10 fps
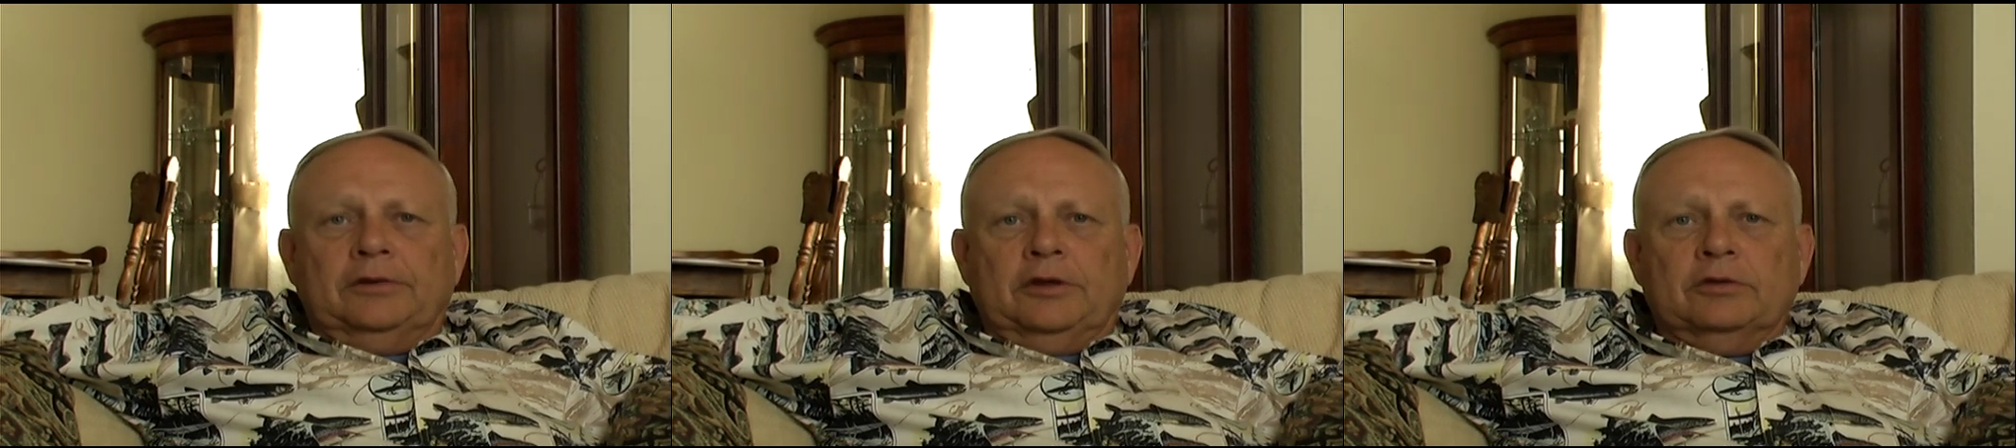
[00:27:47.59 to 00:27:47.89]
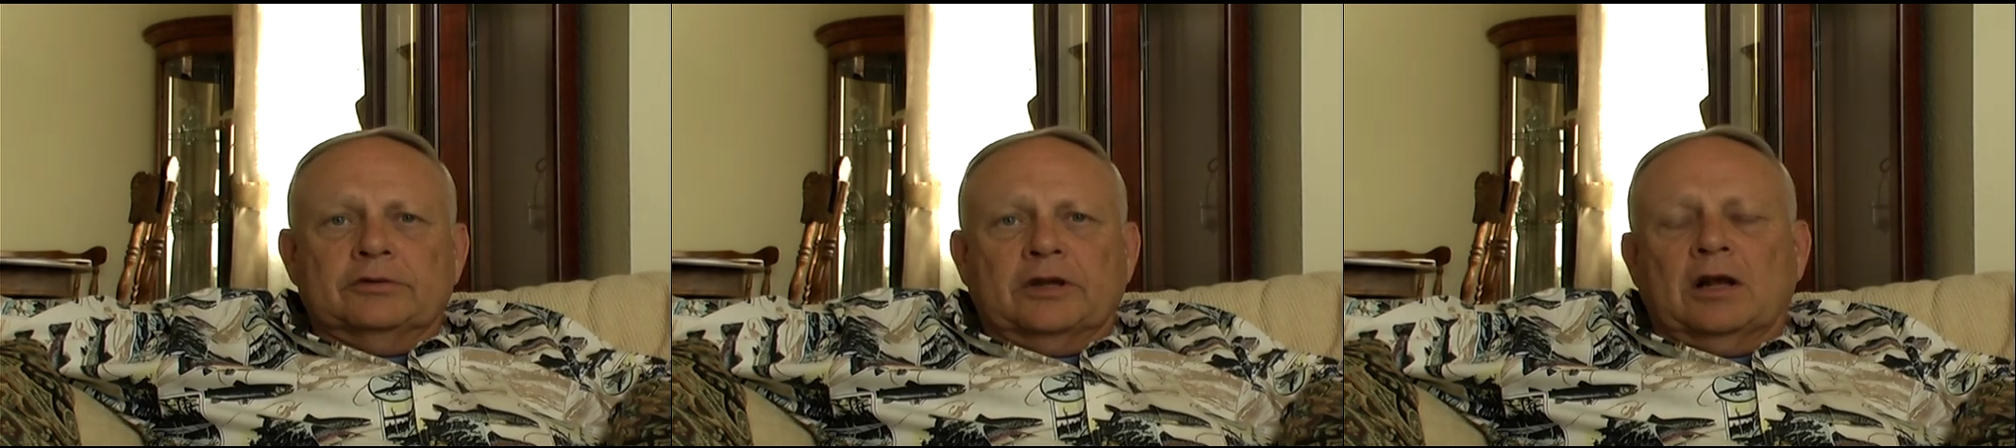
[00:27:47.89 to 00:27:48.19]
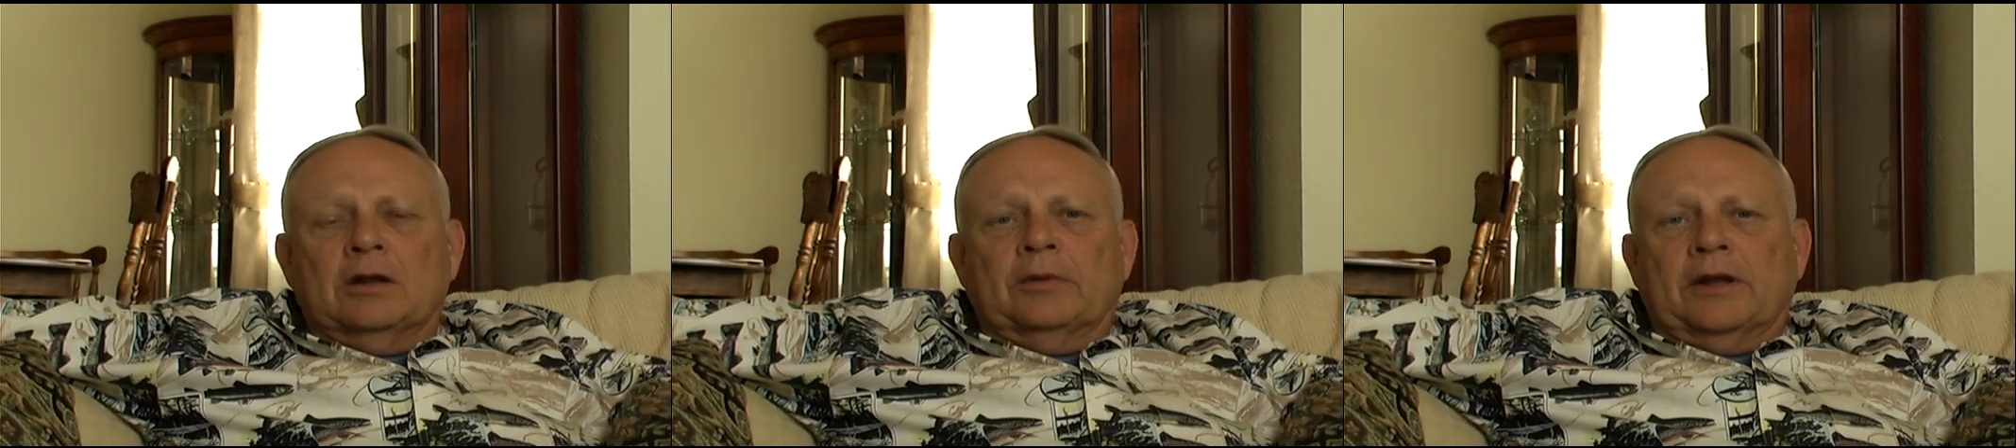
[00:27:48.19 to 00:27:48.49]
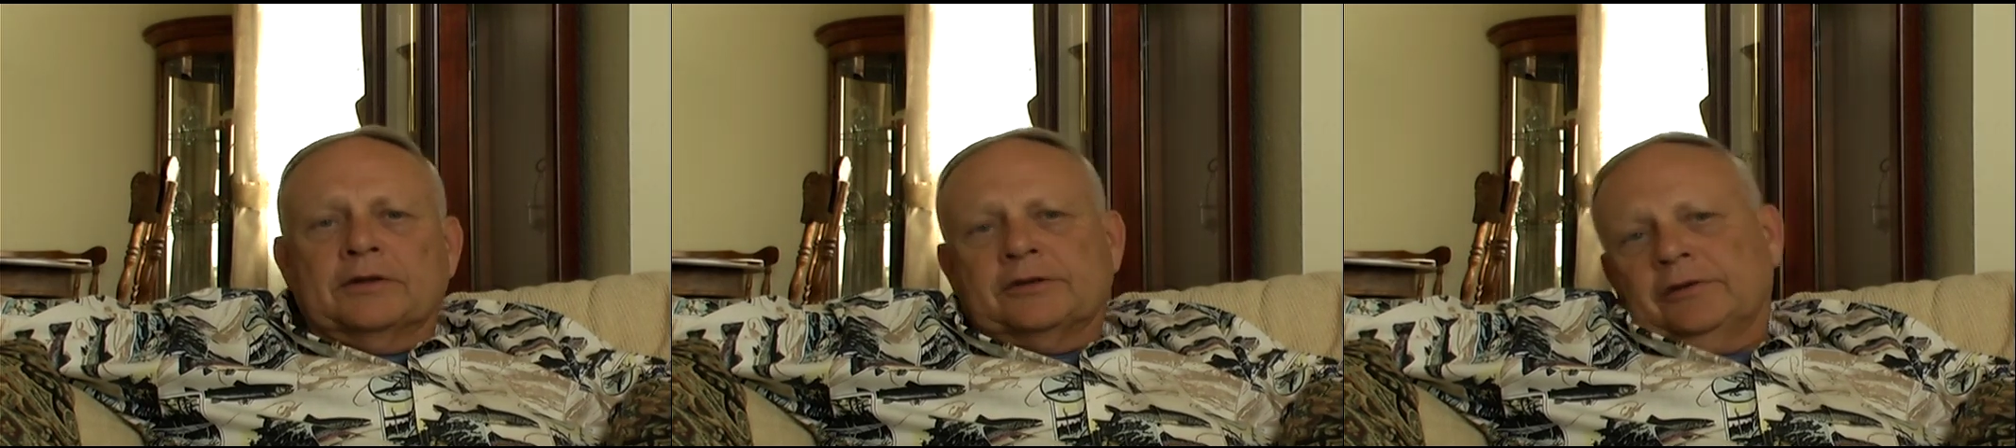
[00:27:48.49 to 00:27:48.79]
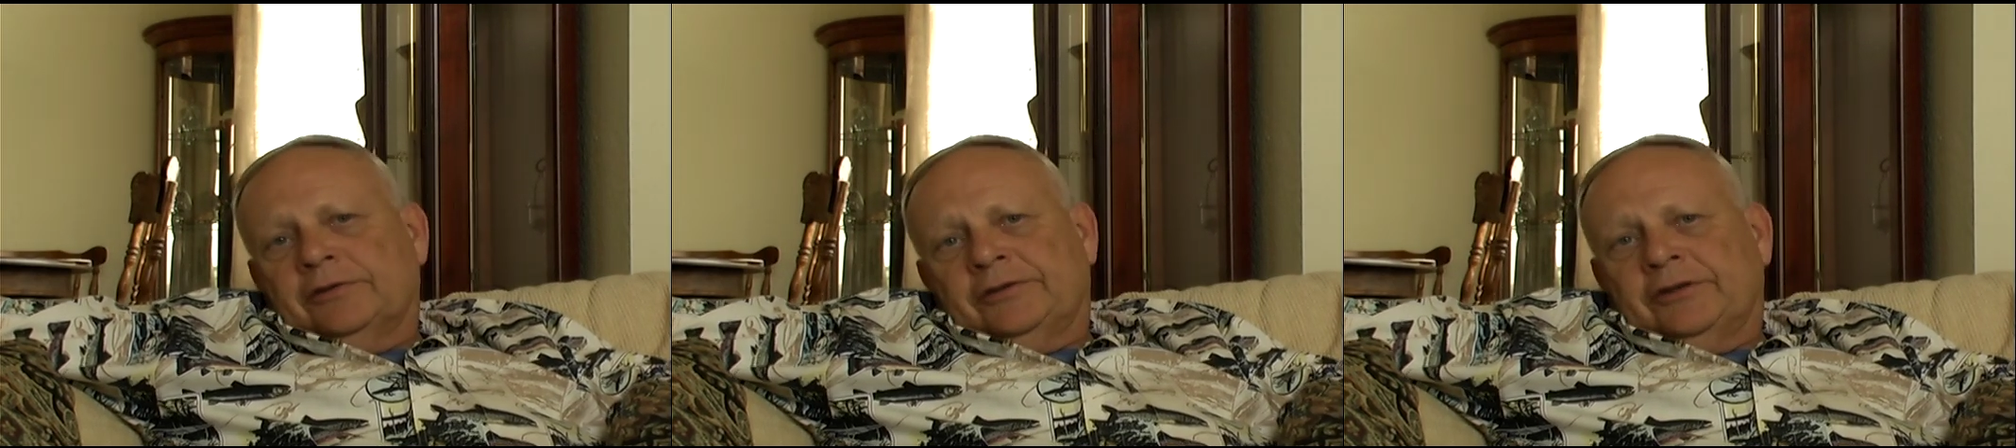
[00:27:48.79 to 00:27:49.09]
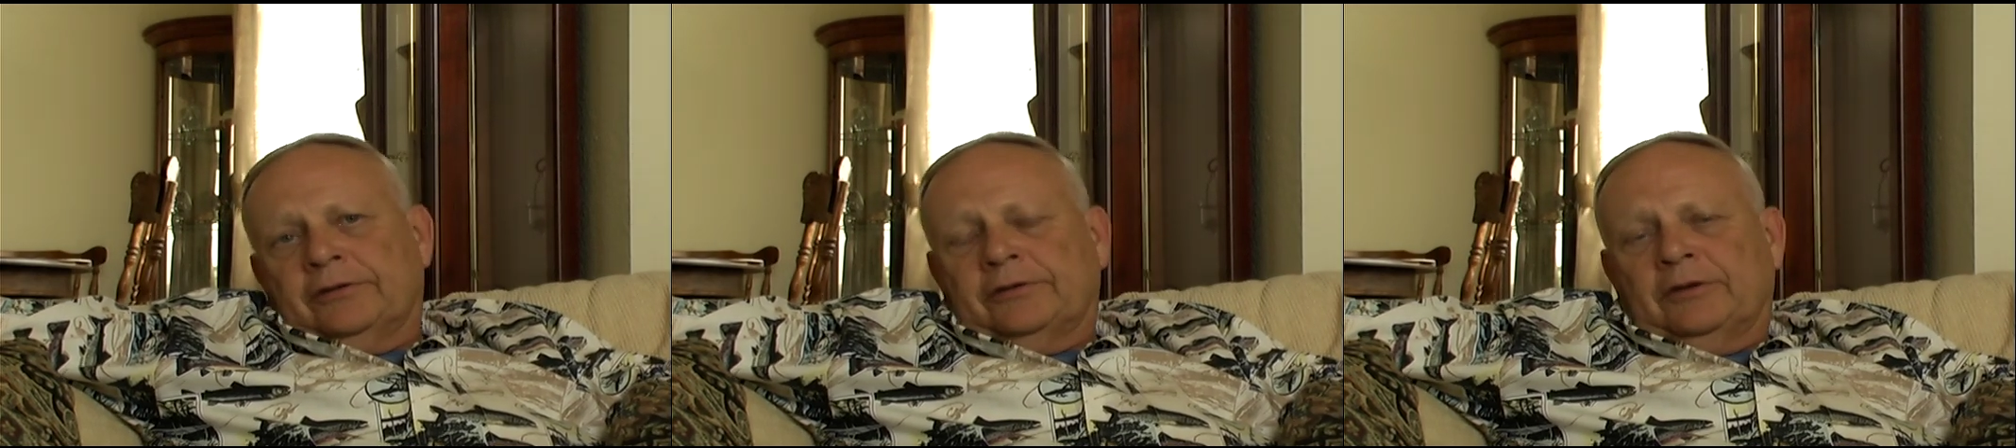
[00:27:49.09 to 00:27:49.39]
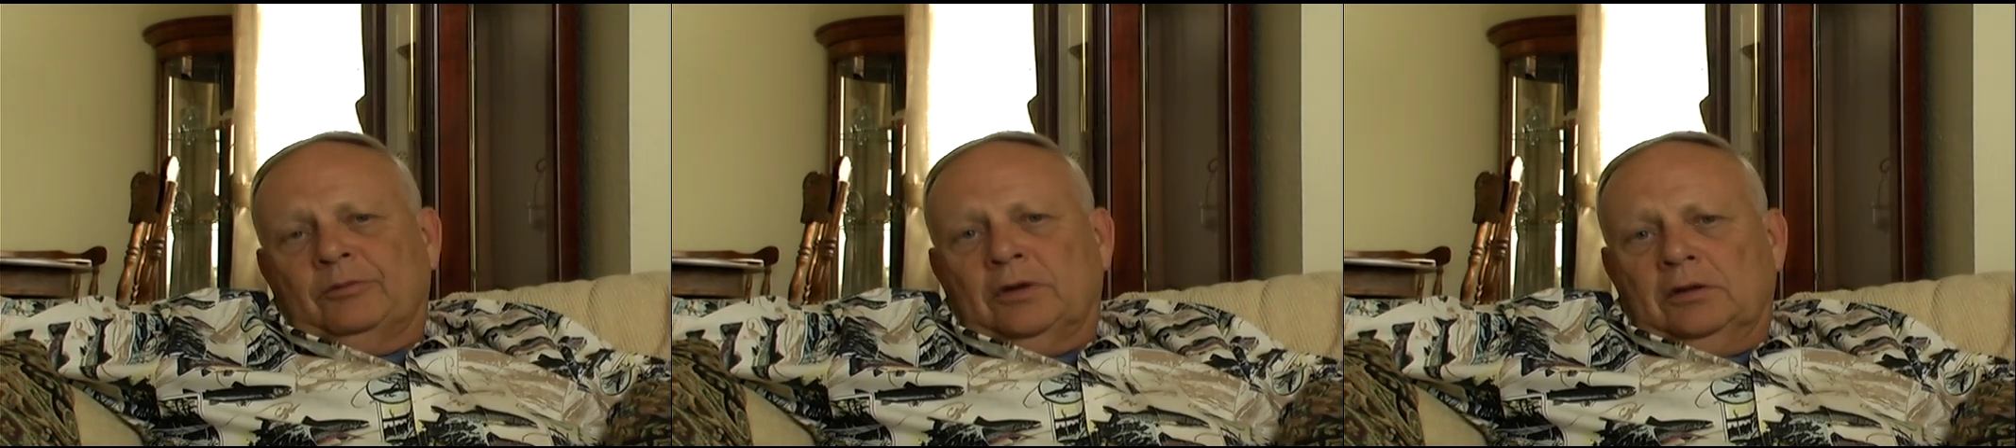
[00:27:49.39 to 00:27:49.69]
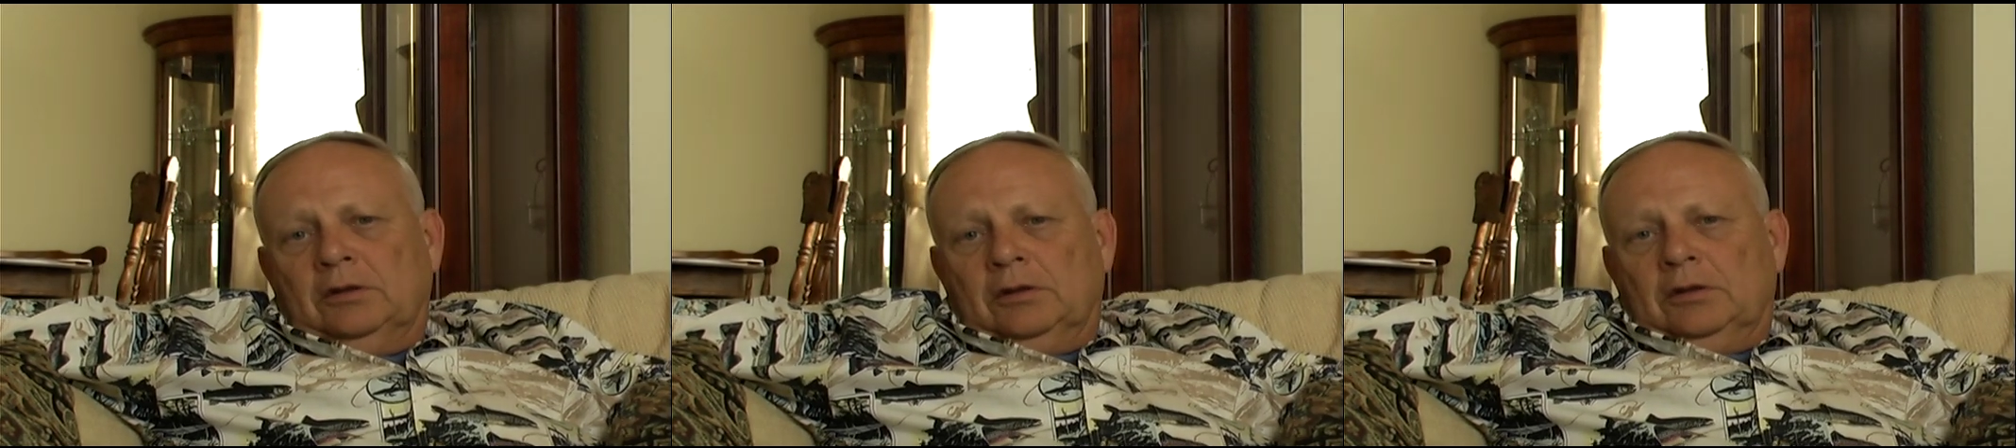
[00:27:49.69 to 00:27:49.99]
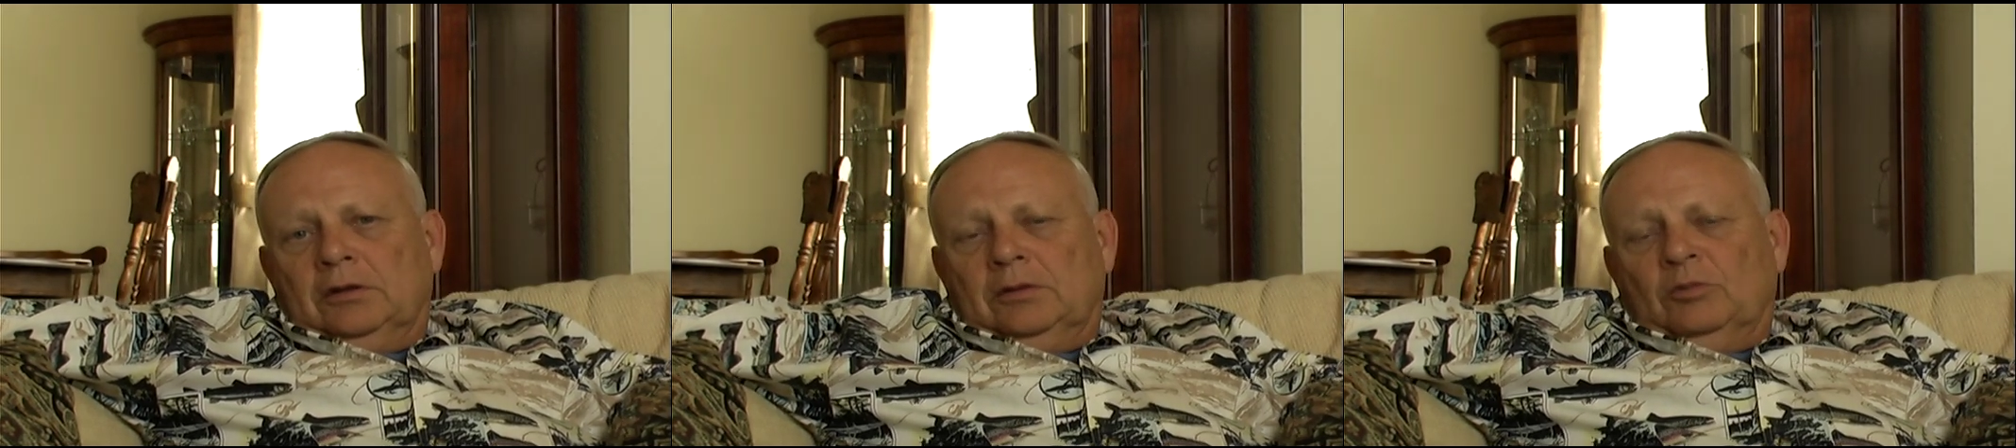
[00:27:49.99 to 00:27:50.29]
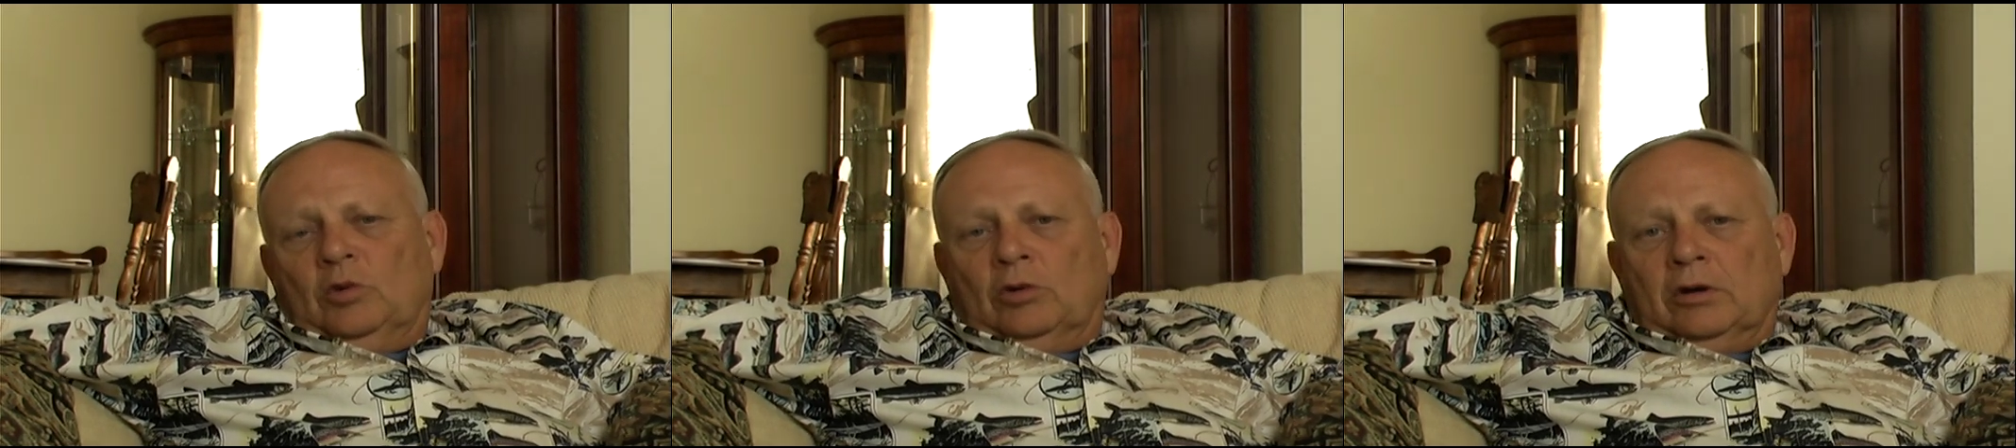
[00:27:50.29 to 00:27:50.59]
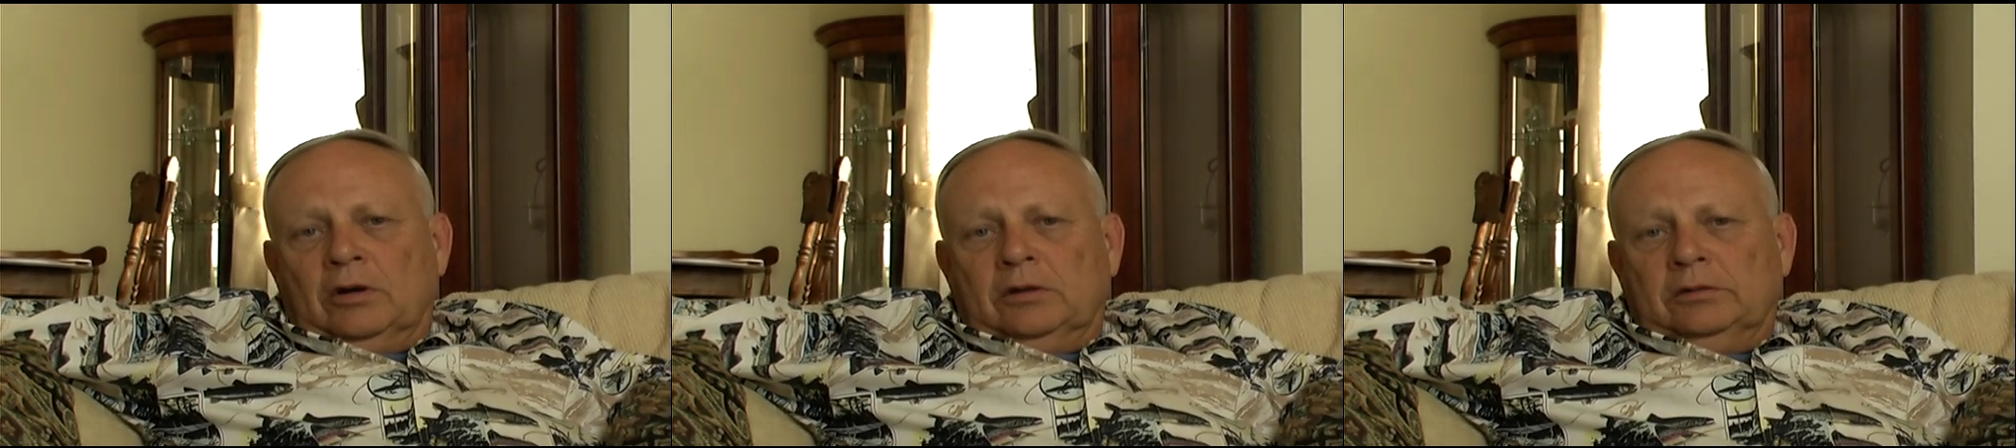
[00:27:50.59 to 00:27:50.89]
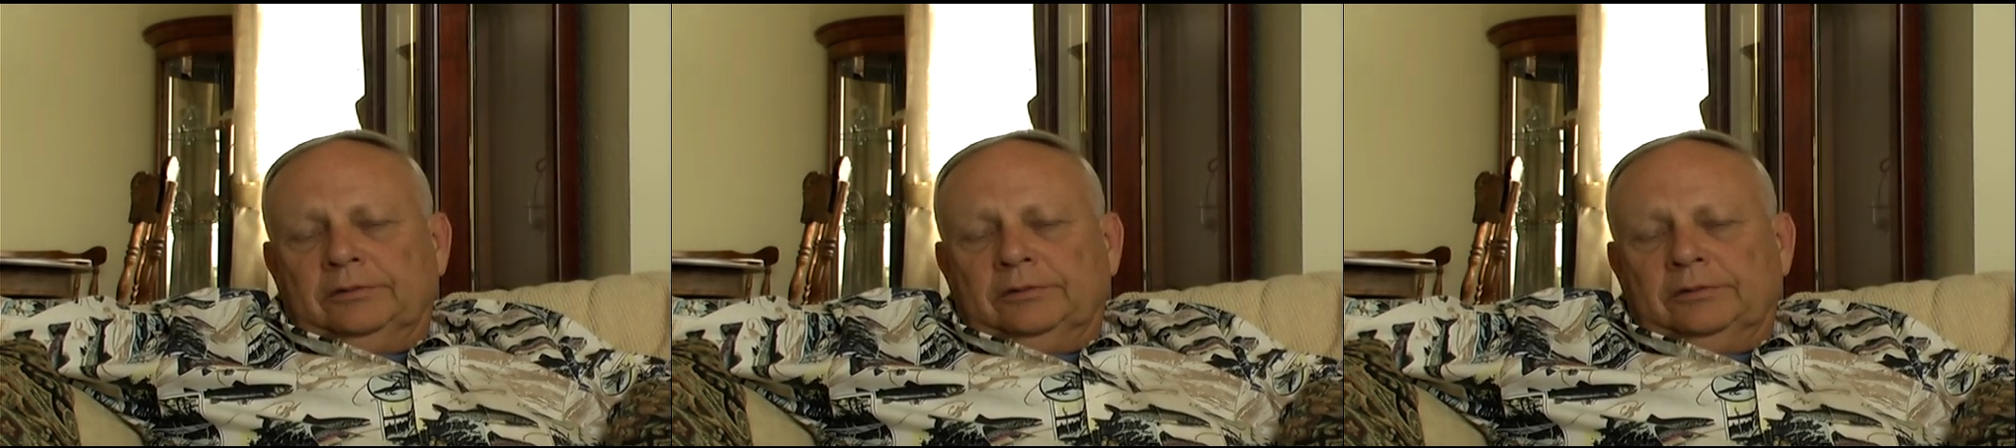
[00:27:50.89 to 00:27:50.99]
use the Colorado system more